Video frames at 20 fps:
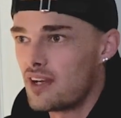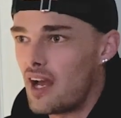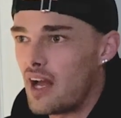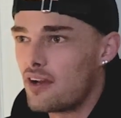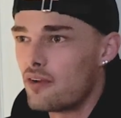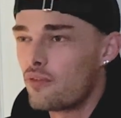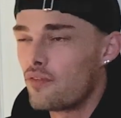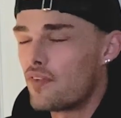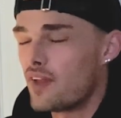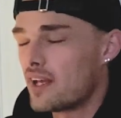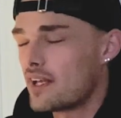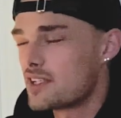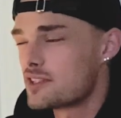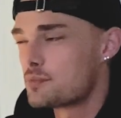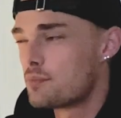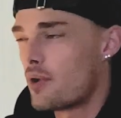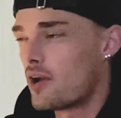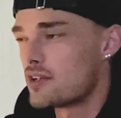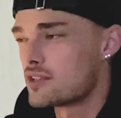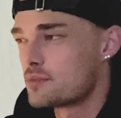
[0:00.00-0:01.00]
I don't think it's
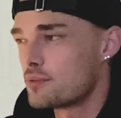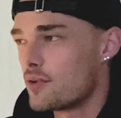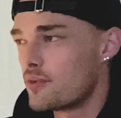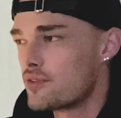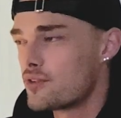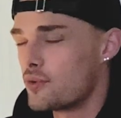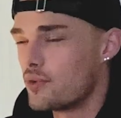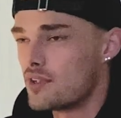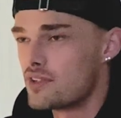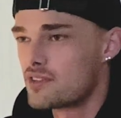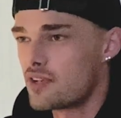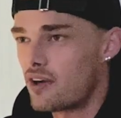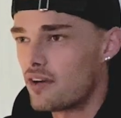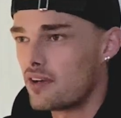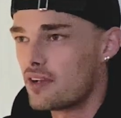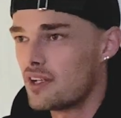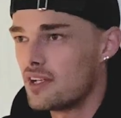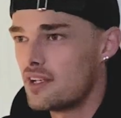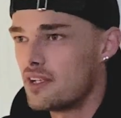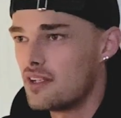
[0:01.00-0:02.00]
possible to
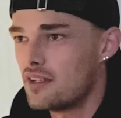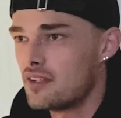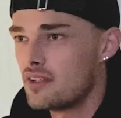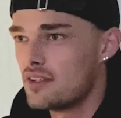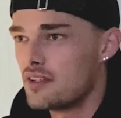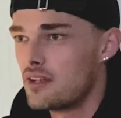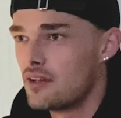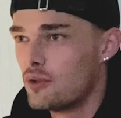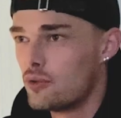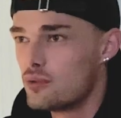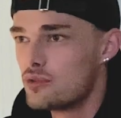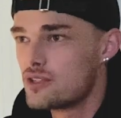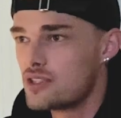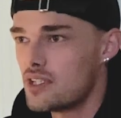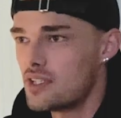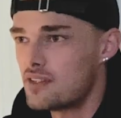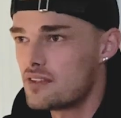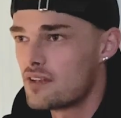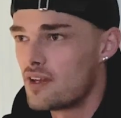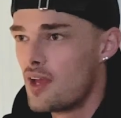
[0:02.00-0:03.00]
entirely lose
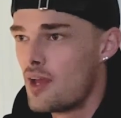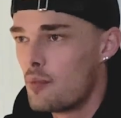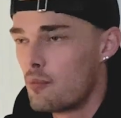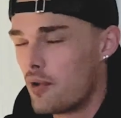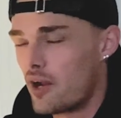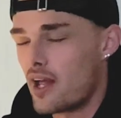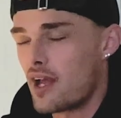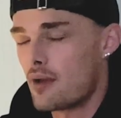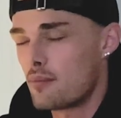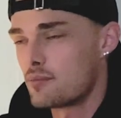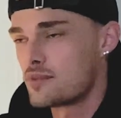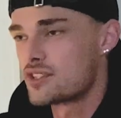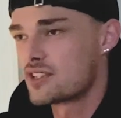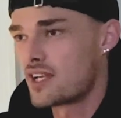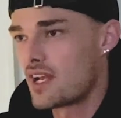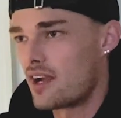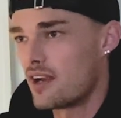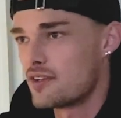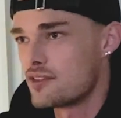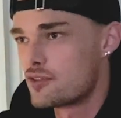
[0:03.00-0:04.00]
it, but I am
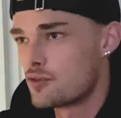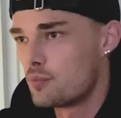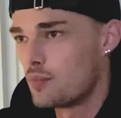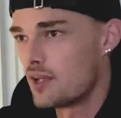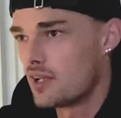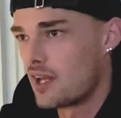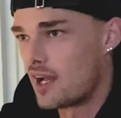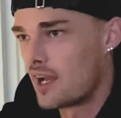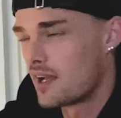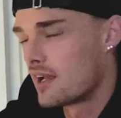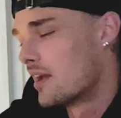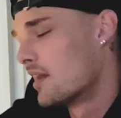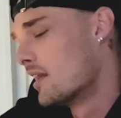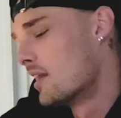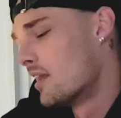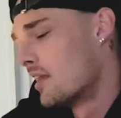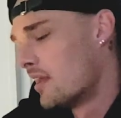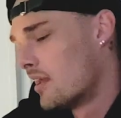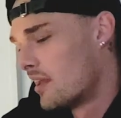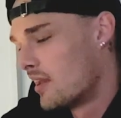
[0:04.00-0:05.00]
scared to be like,
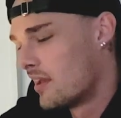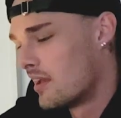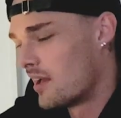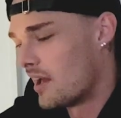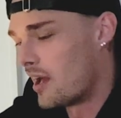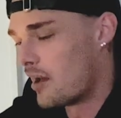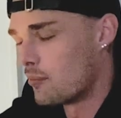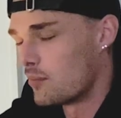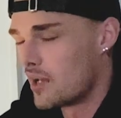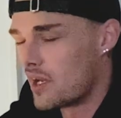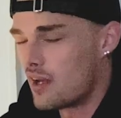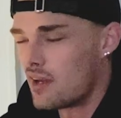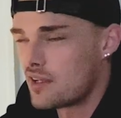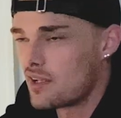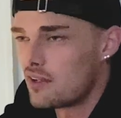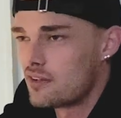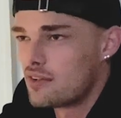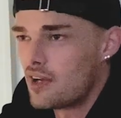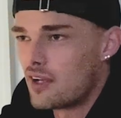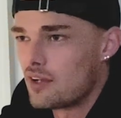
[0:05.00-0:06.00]
man,
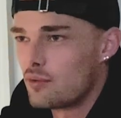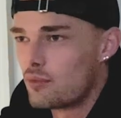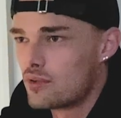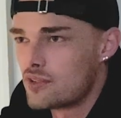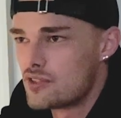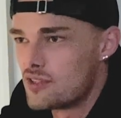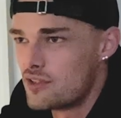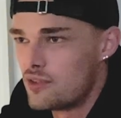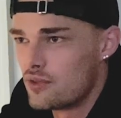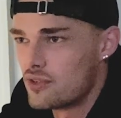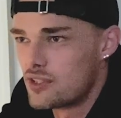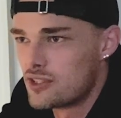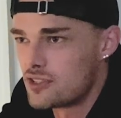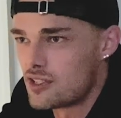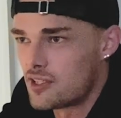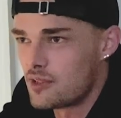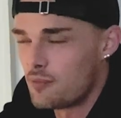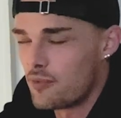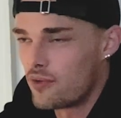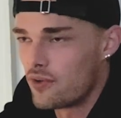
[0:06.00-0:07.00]
I don't want to do this
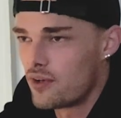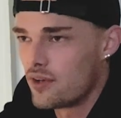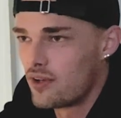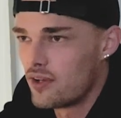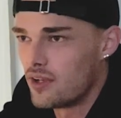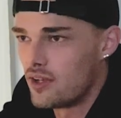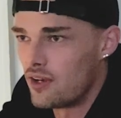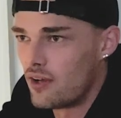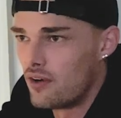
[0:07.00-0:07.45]
anymore. You know,